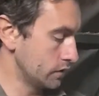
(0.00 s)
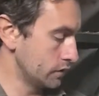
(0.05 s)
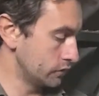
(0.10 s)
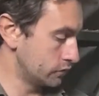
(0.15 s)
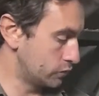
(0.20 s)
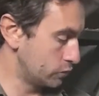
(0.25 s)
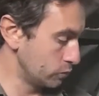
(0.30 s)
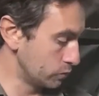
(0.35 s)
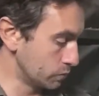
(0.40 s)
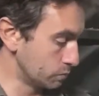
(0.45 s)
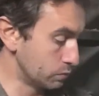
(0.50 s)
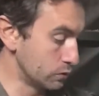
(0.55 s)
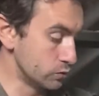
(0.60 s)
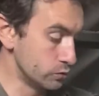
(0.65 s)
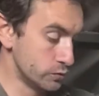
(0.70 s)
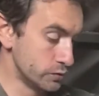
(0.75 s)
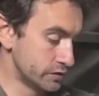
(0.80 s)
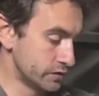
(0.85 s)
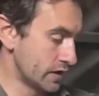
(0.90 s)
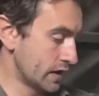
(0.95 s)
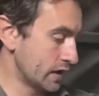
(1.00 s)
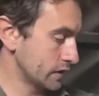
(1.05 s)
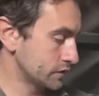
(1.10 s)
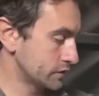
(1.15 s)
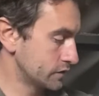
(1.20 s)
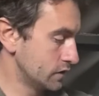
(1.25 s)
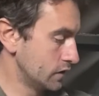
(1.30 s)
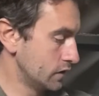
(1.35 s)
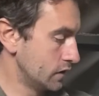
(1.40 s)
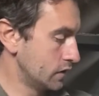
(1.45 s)
Two of the blues
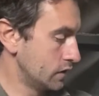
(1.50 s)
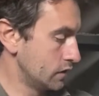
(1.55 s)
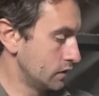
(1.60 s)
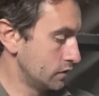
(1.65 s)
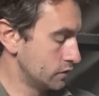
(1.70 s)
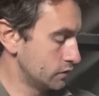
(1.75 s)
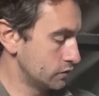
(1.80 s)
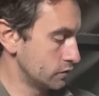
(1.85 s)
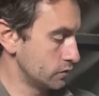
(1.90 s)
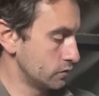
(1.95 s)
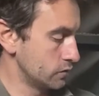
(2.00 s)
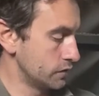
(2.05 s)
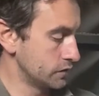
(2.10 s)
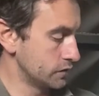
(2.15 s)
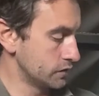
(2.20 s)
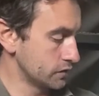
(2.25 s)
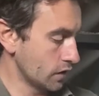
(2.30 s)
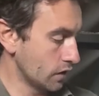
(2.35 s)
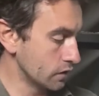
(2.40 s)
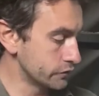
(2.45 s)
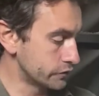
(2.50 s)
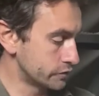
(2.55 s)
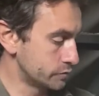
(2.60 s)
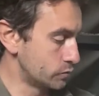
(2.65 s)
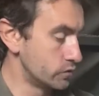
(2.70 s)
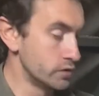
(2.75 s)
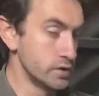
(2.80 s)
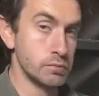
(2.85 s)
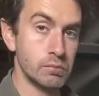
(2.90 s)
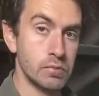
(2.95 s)
next. So this is
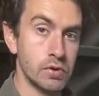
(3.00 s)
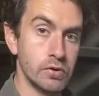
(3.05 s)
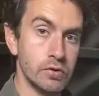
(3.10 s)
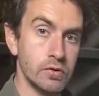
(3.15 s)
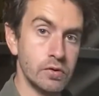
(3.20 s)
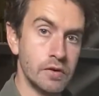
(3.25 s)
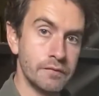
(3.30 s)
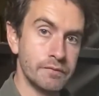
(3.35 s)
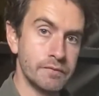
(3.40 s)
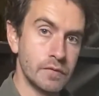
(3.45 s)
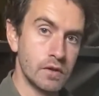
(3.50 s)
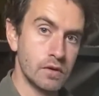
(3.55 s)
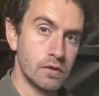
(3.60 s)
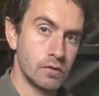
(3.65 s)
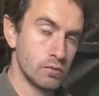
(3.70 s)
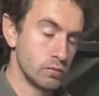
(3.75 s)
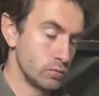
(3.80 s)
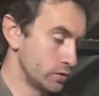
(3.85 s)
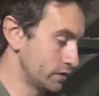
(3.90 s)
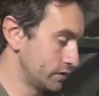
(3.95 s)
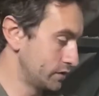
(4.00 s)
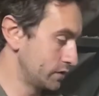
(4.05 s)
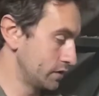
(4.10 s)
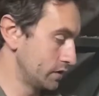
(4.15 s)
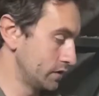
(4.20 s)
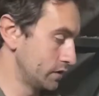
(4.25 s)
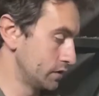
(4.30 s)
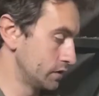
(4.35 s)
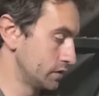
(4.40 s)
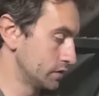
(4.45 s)
Ultramarine Blue, which
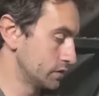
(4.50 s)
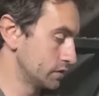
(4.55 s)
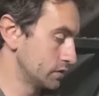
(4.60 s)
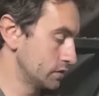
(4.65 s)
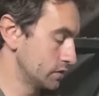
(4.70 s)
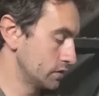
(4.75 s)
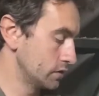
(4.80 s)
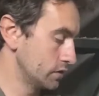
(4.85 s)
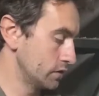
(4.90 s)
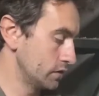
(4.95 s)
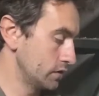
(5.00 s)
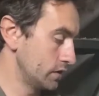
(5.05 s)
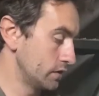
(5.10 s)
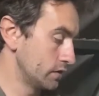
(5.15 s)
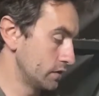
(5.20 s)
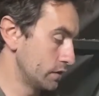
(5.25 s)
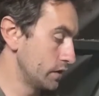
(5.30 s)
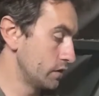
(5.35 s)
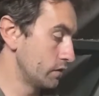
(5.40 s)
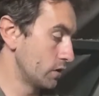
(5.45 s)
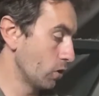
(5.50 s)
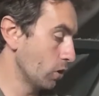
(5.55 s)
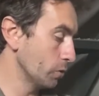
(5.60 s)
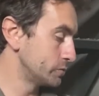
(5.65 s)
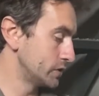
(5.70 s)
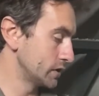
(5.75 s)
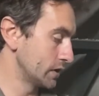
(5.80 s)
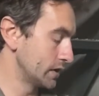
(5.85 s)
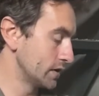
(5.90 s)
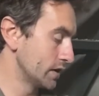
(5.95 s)
is in theory
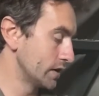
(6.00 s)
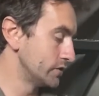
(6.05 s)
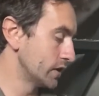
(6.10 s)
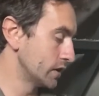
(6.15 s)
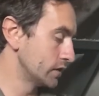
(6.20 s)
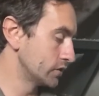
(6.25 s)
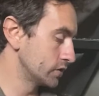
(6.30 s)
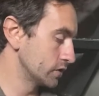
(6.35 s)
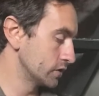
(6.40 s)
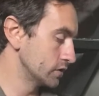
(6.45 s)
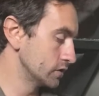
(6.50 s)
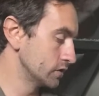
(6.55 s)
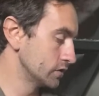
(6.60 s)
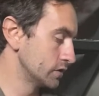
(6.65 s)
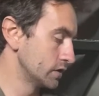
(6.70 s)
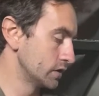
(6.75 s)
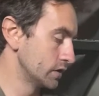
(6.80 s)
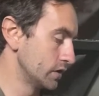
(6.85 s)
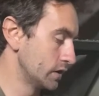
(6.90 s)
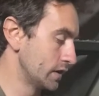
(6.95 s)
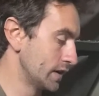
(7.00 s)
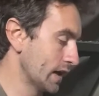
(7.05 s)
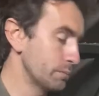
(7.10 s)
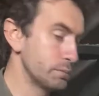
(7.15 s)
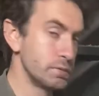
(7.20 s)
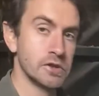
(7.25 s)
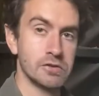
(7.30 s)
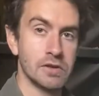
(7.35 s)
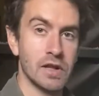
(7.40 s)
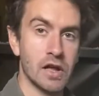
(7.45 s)
optically identical to
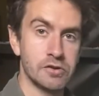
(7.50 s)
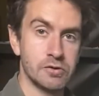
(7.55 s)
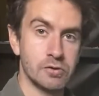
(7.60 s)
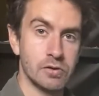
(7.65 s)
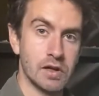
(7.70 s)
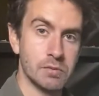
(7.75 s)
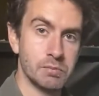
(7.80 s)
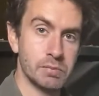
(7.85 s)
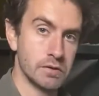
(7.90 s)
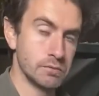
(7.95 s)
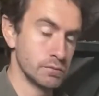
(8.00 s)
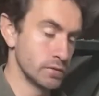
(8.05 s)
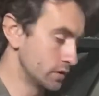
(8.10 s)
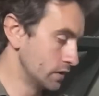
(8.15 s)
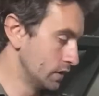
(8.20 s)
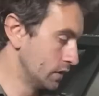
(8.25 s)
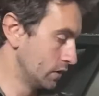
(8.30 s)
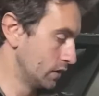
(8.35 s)
lapis lazuli pigment.